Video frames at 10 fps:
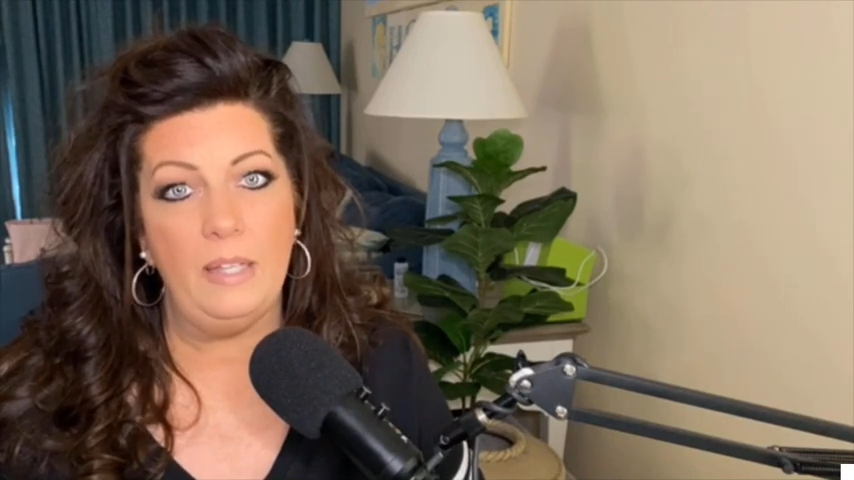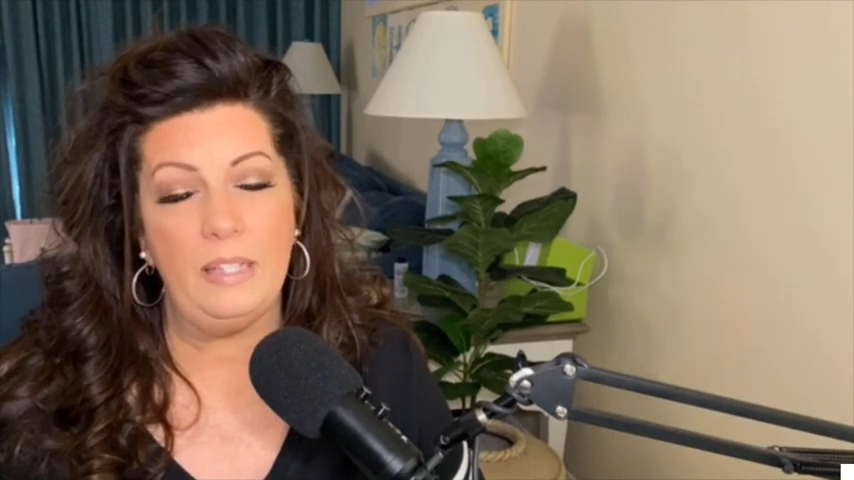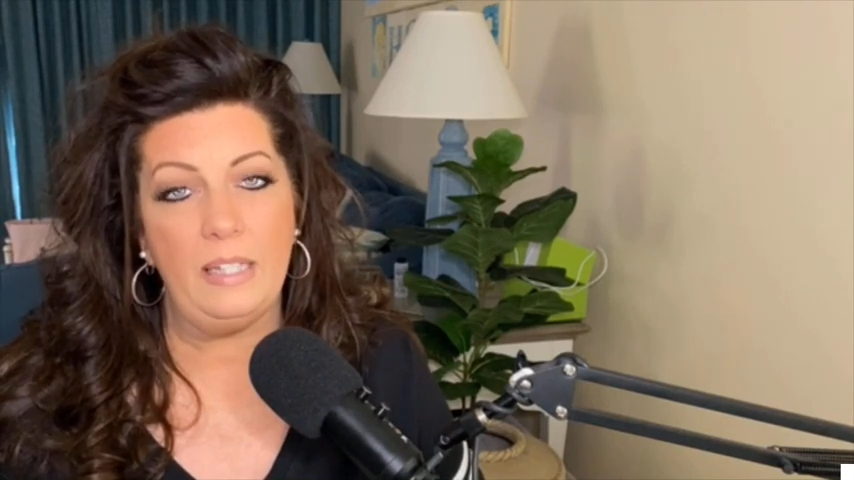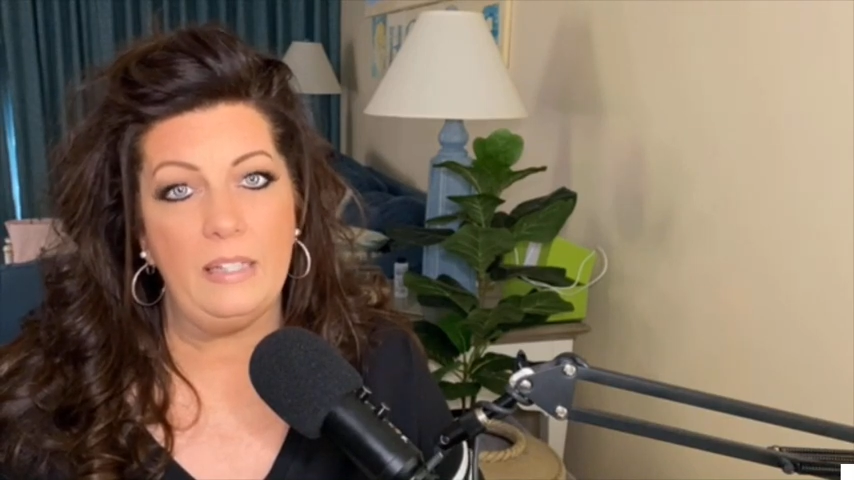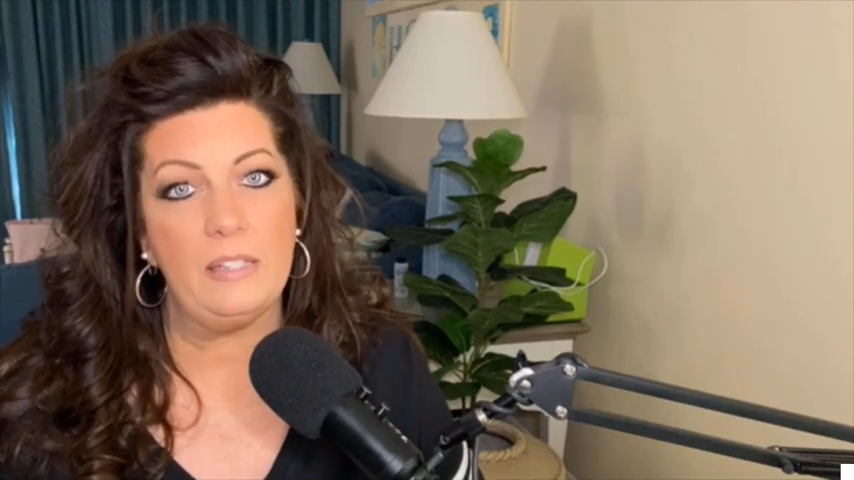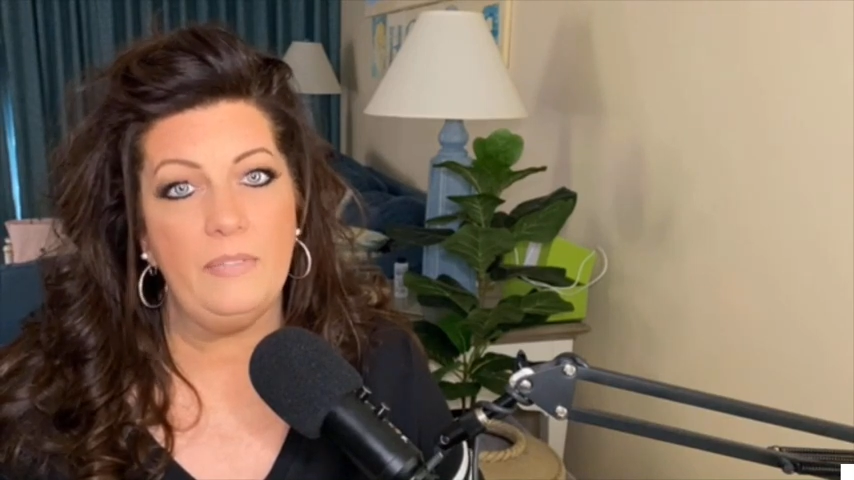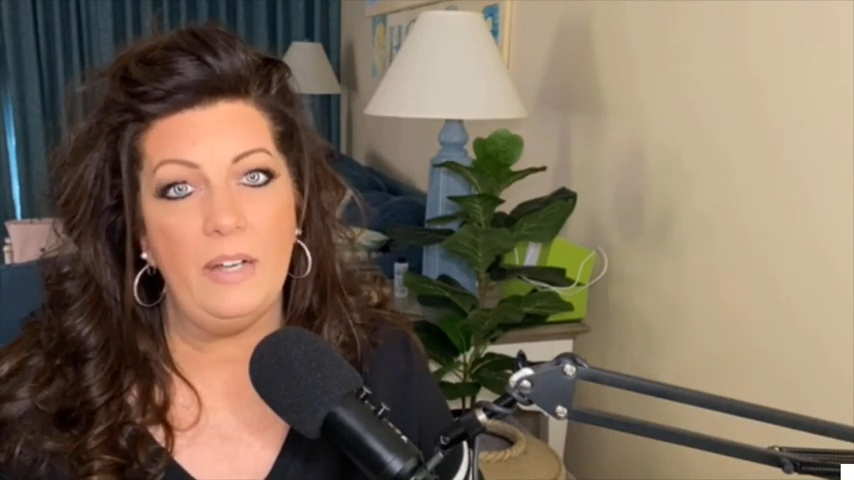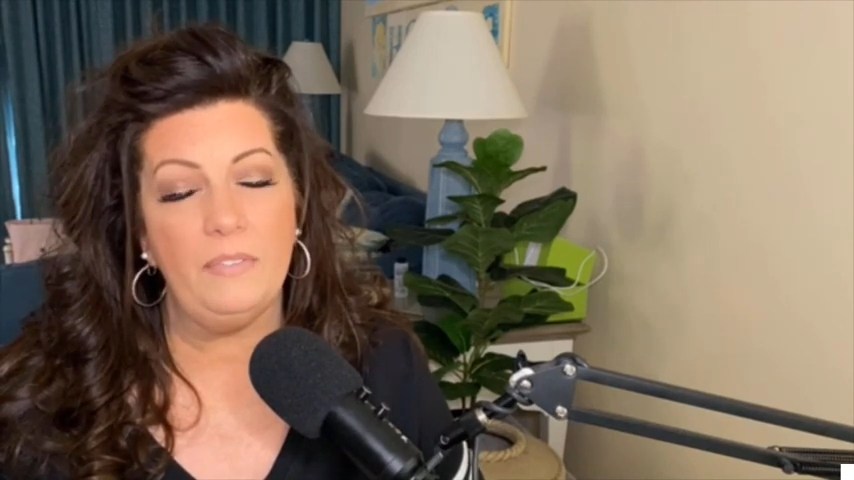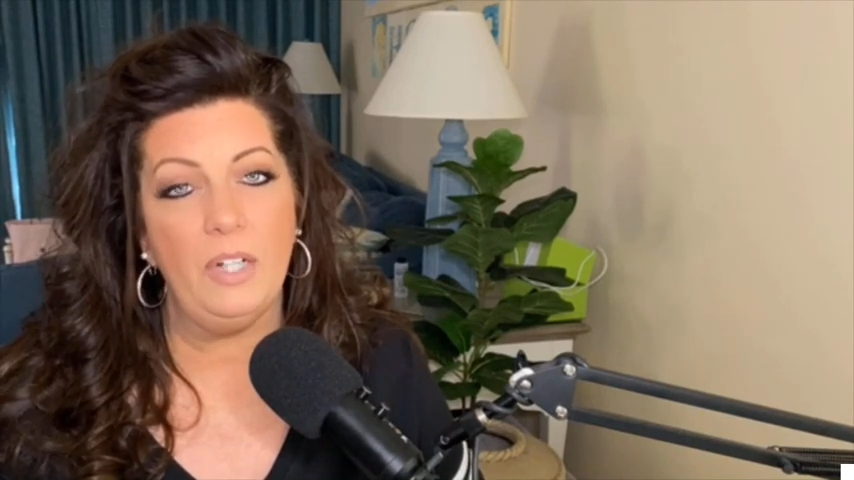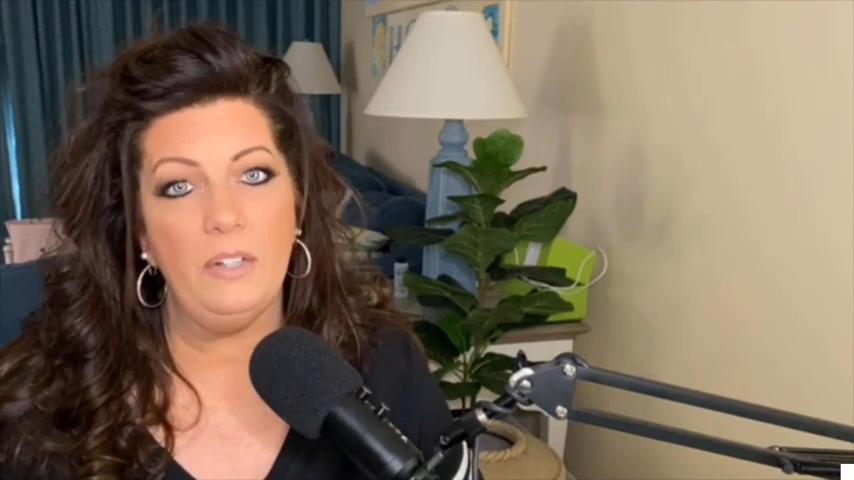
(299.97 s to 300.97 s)
I think it's
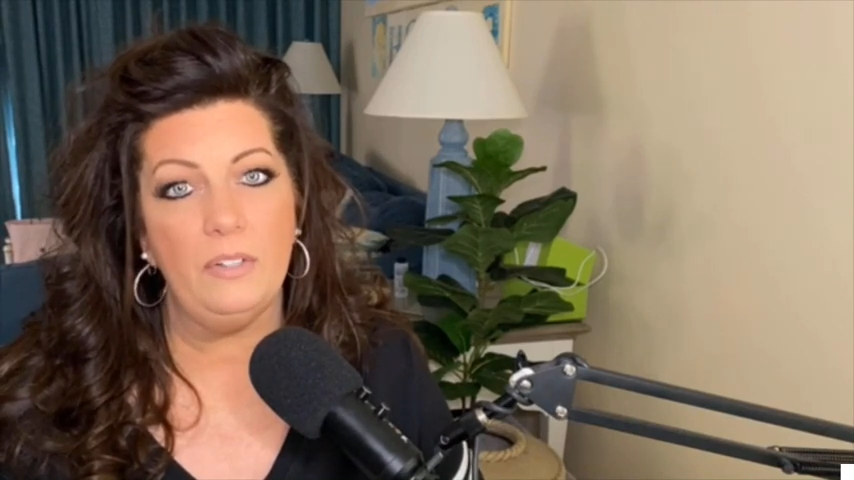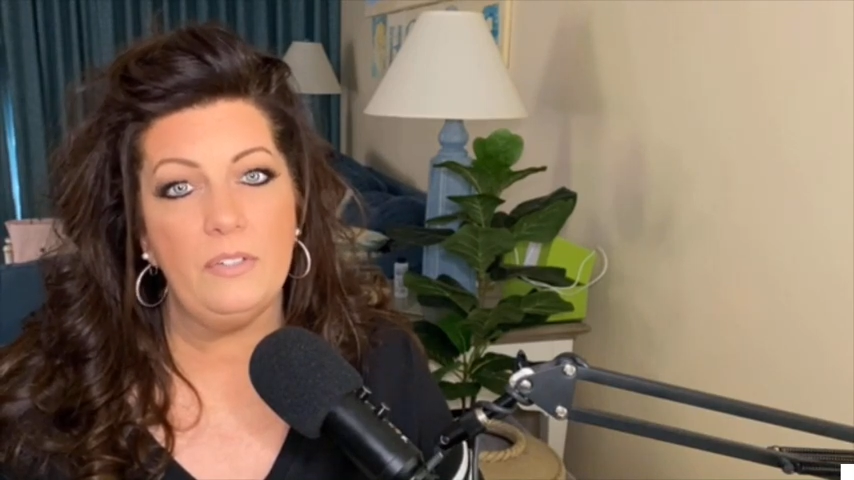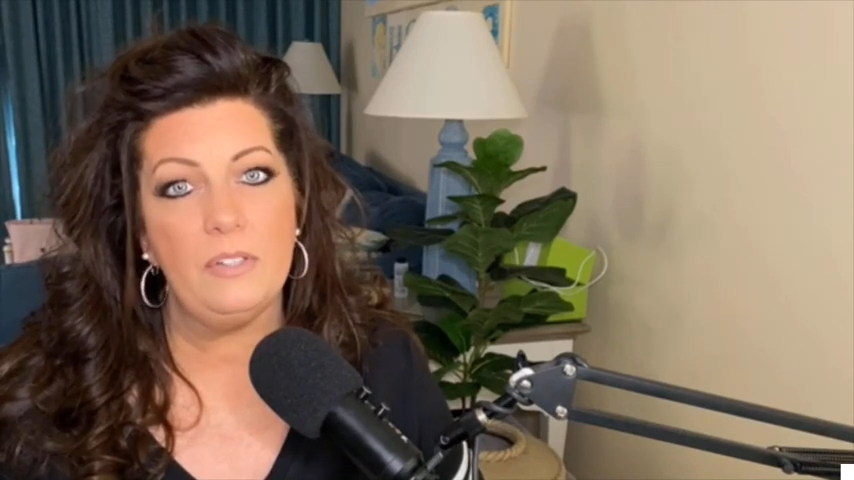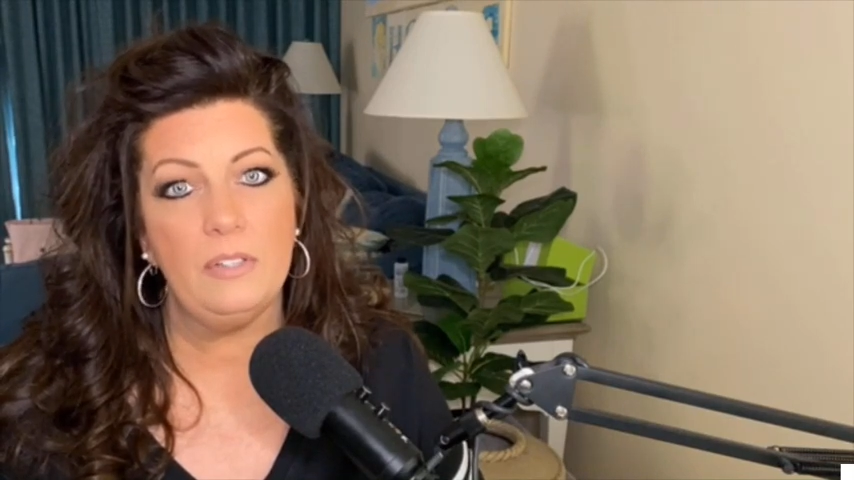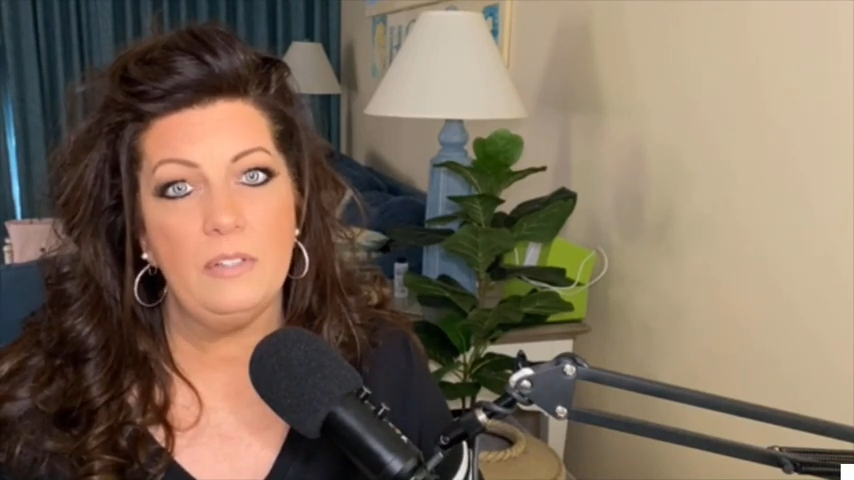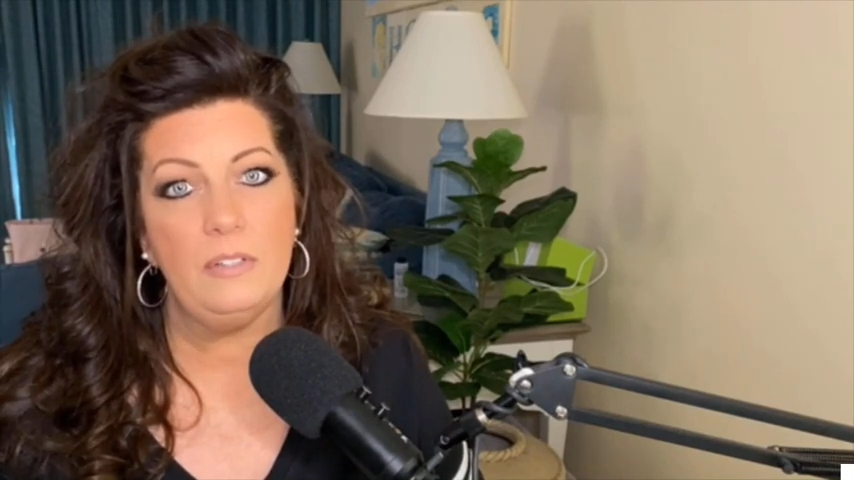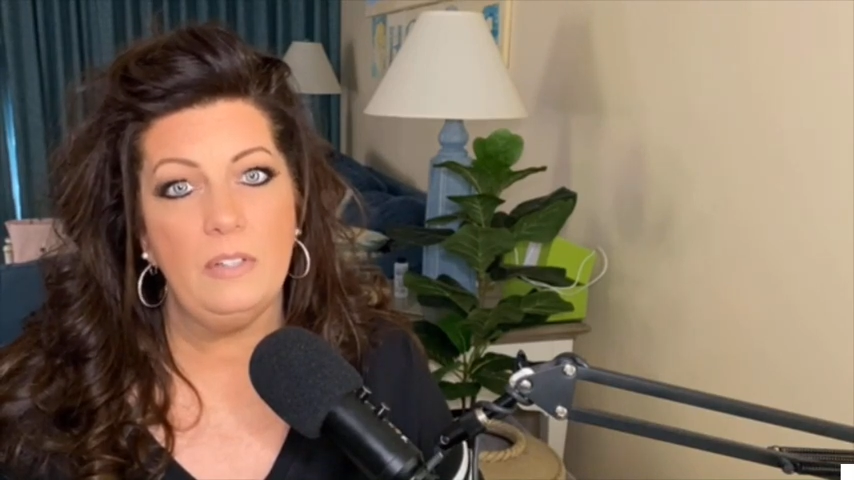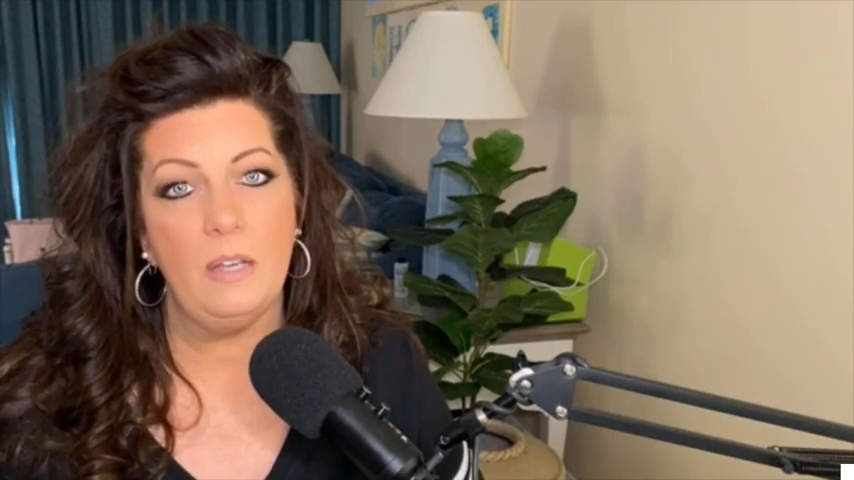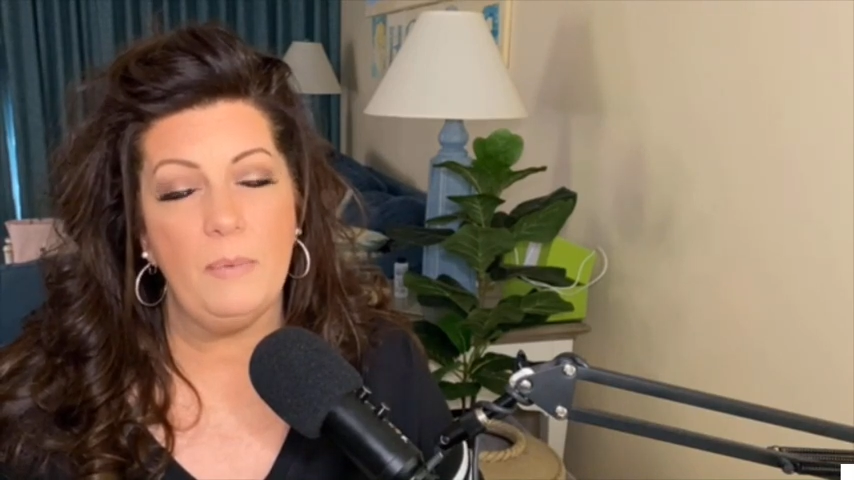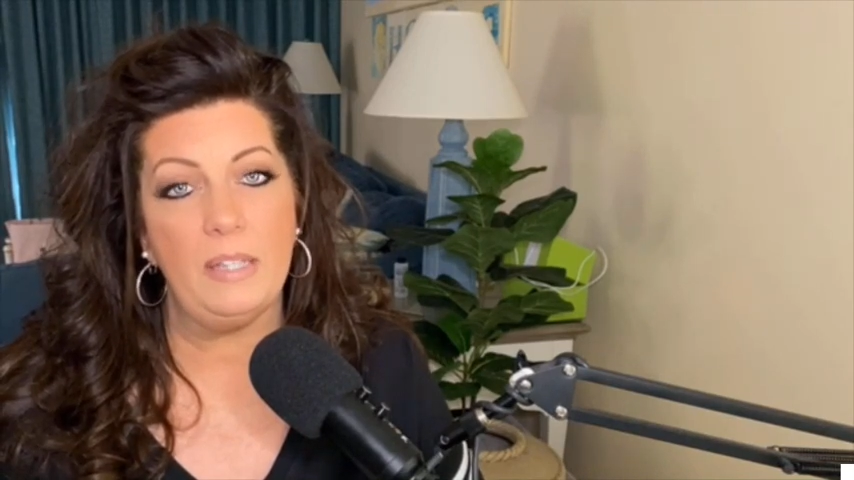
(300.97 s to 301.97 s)
five dollars
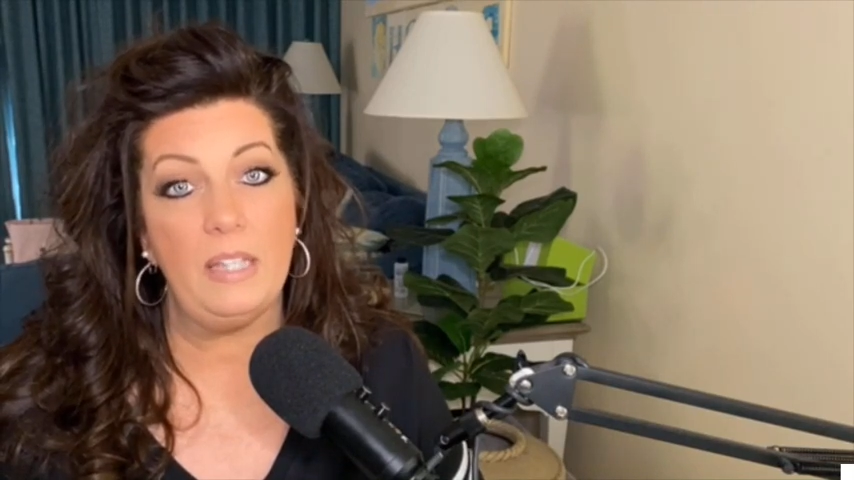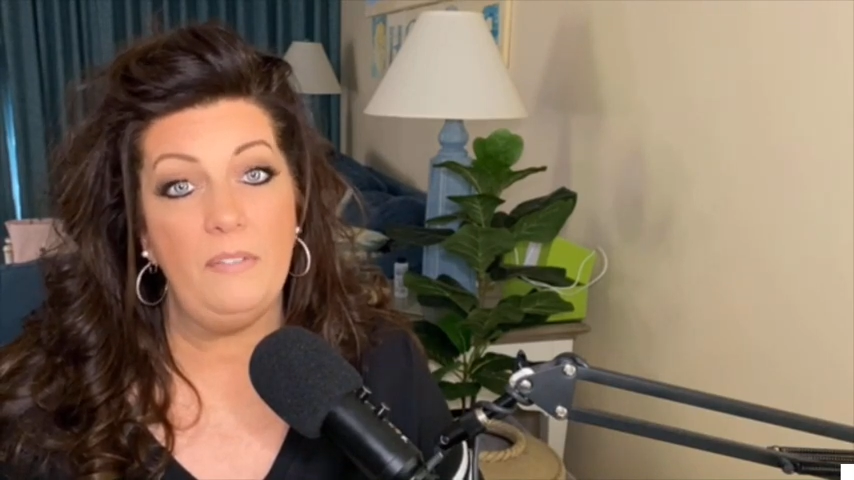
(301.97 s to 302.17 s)
a month.